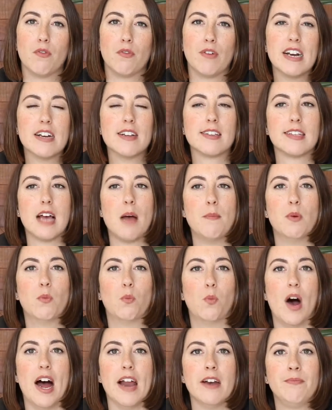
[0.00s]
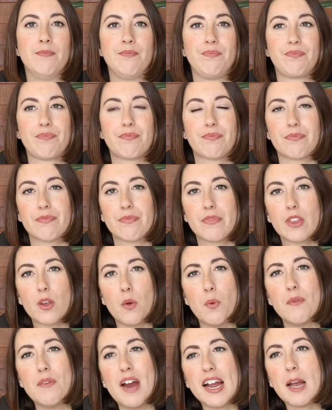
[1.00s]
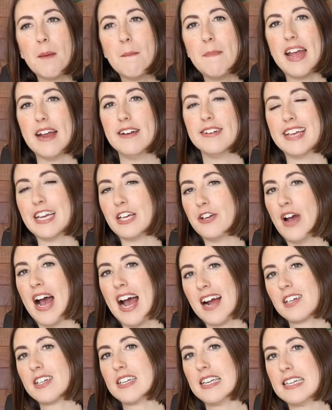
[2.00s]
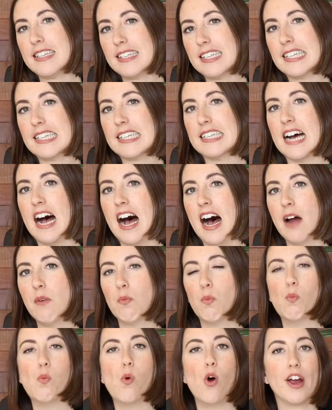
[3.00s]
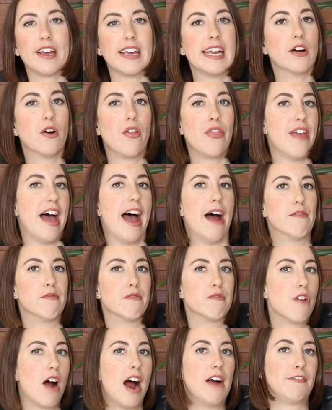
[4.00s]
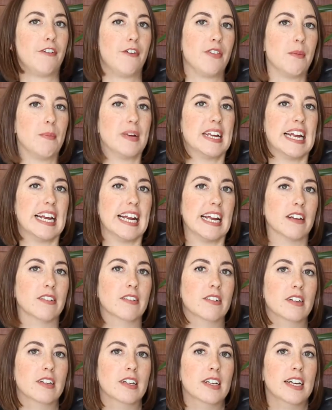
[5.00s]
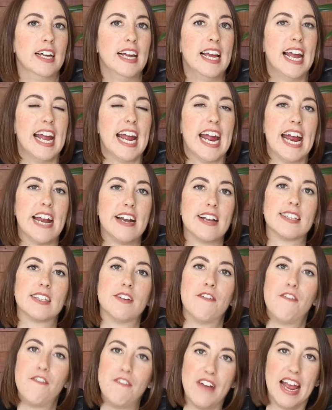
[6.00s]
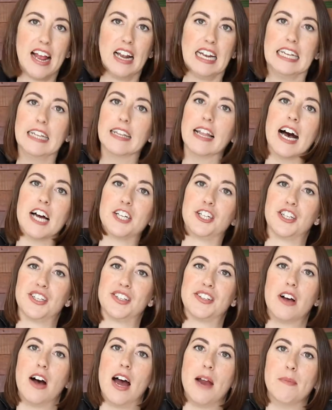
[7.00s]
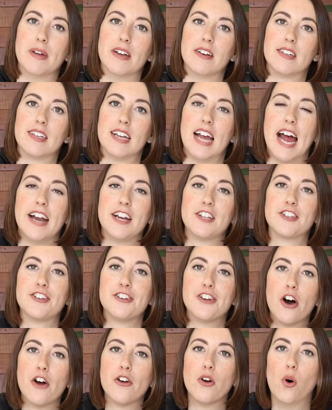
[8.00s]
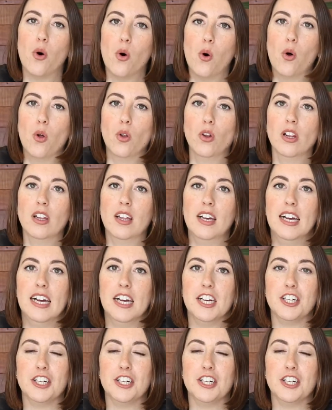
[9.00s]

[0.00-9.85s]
written assignment 1, I recommend that you actually start working on that right from the beginning. It is a fairly large assignment and it's not all